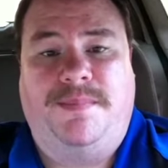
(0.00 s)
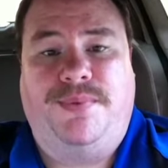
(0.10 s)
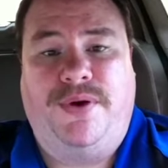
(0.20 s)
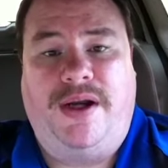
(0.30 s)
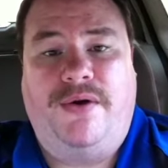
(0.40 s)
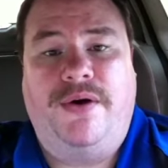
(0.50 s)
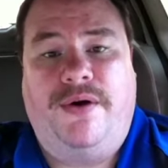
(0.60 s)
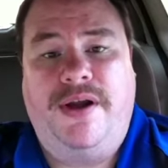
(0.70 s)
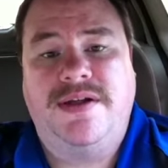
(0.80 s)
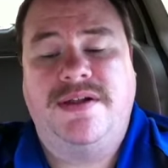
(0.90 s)

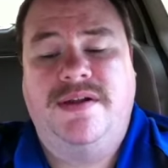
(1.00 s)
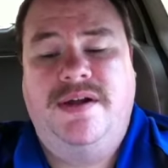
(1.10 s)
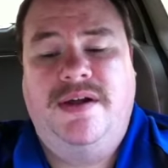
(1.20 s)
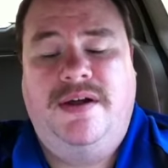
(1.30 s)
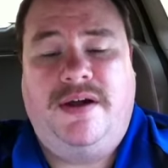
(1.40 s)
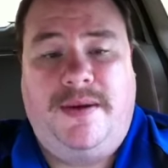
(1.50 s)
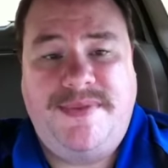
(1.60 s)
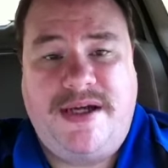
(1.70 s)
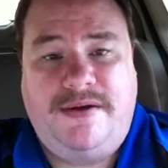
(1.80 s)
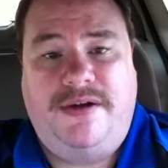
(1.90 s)
pre-order it.
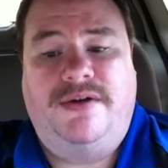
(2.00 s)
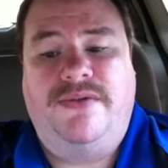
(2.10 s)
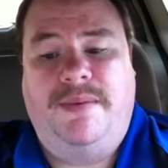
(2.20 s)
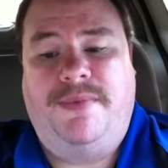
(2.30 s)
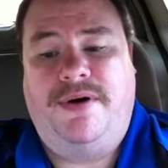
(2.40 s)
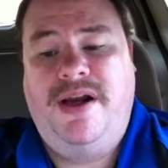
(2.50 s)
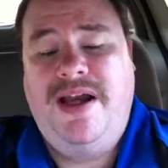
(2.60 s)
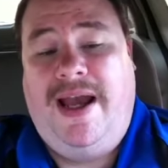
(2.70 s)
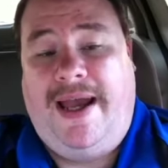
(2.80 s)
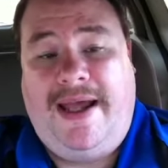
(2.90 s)
Comes out in November,
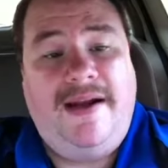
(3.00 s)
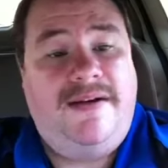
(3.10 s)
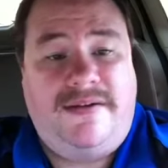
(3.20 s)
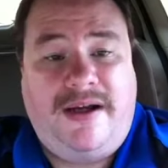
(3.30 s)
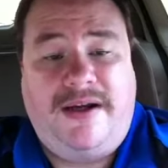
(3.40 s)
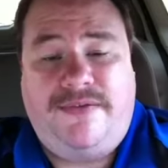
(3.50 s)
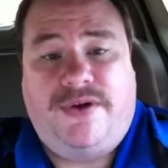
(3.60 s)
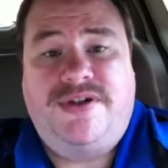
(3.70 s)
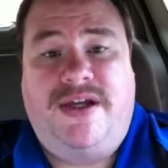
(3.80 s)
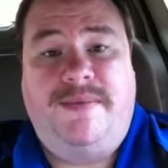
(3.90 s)
and of
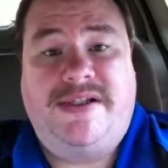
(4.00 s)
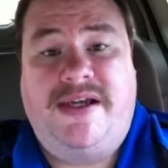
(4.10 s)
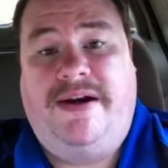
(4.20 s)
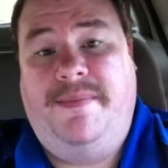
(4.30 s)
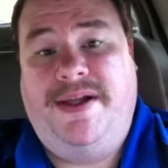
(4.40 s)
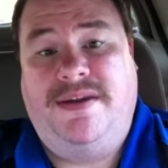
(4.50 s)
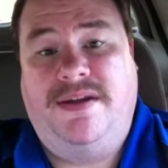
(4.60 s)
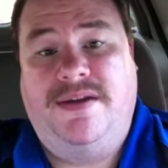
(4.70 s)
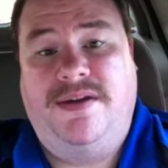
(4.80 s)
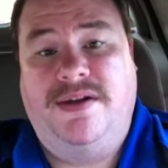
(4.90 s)
course I'm excited about
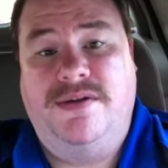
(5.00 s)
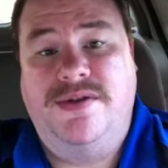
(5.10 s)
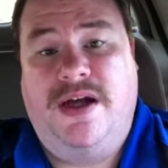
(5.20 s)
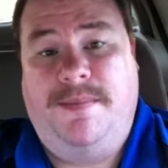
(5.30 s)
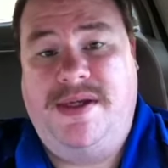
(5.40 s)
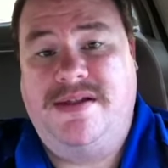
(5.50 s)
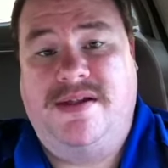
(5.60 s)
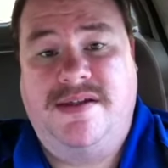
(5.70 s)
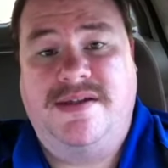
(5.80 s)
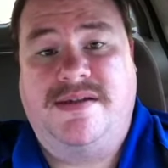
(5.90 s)
the new zombies
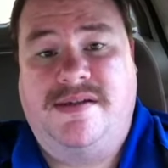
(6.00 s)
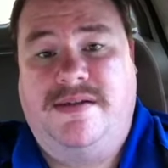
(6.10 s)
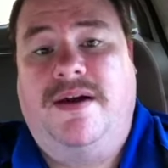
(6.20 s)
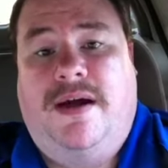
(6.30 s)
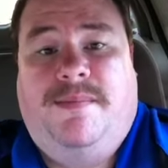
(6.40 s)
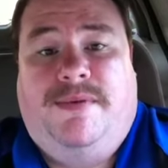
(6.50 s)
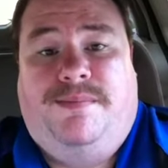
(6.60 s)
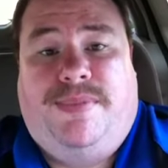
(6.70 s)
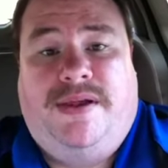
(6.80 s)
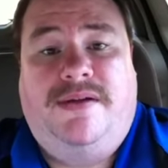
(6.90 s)
because I'm a
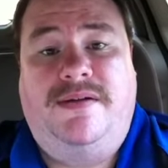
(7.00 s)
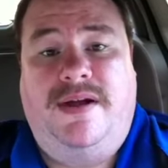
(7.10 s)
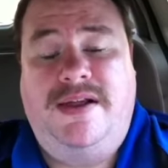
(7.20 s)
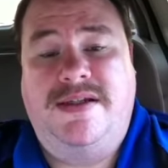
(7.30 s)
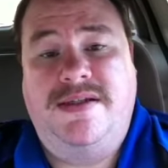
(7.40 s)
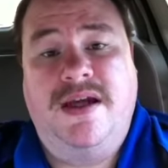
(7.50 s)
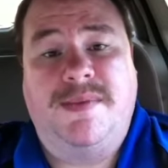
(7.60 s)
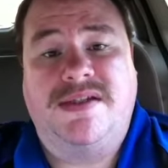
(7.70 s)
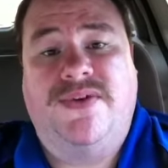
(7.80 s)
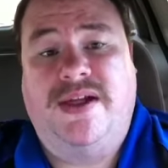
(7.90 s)
big Nazi
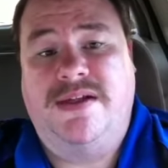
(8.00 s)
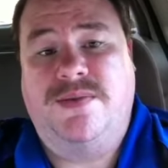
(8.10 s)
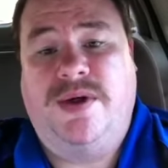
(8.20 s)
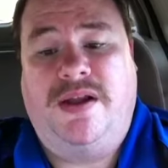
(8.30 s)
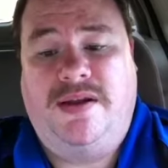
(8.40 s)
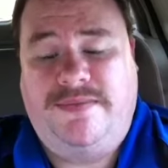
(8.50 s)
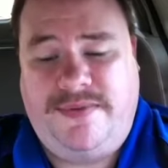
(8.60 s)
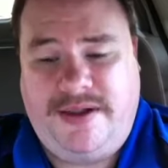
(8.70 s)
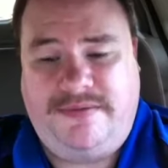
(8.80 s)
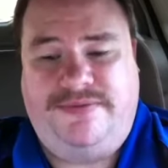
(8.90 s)
Zombies fan as well.
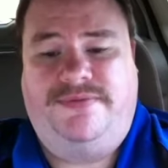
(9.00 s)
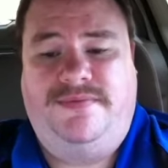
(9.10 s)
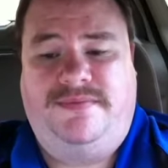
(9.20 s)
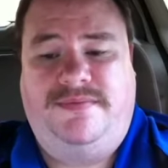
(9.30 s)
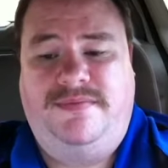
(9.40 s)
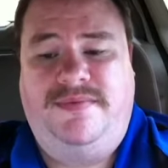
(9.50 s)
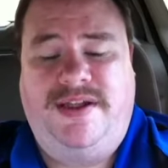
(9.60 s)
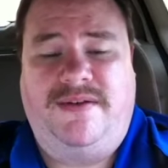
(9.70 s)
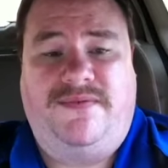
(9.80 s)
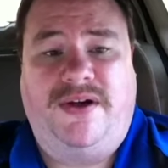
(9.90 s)
I've
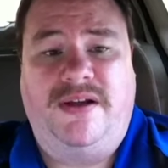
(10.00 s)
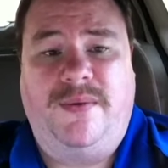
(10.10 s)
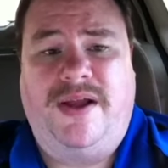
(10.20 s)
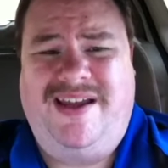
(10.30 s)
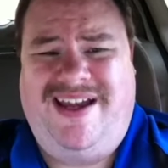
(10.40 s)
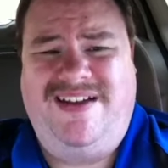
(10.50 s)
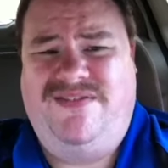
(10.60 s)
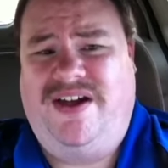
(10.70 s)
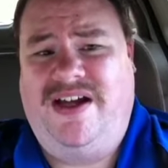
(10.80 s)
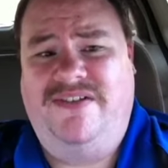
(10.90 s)
done fairly well. I hate
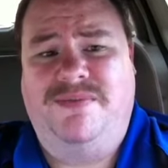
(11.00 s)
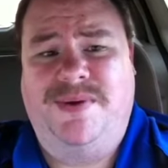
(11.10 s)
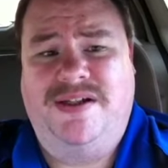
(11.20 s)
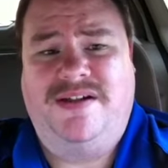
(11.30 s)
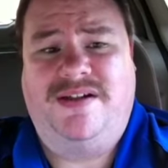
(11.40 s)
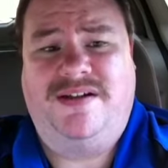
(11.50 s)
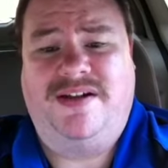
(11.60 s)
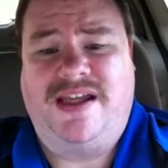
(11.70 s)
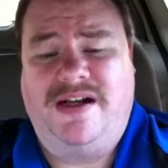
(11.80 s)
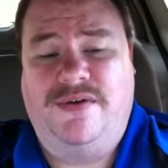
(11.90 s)
5, but
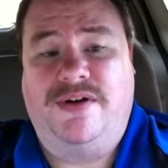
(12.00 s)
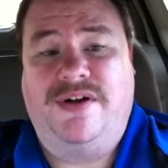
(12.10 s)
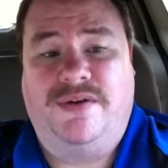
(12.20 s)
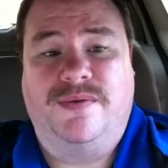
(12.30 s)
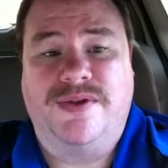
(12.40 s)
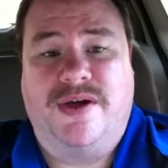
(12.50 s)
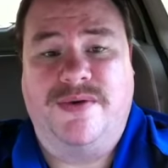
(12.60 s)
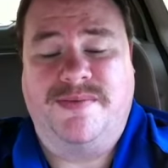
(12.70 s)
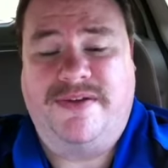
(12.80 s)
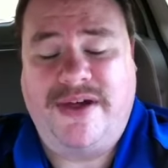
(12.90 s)
Kino der Toten was
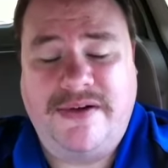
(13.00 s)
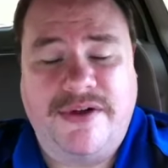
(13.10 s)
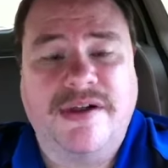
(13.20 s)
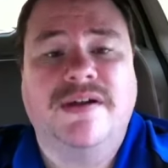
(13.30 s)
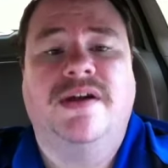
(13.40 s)
always my favorite.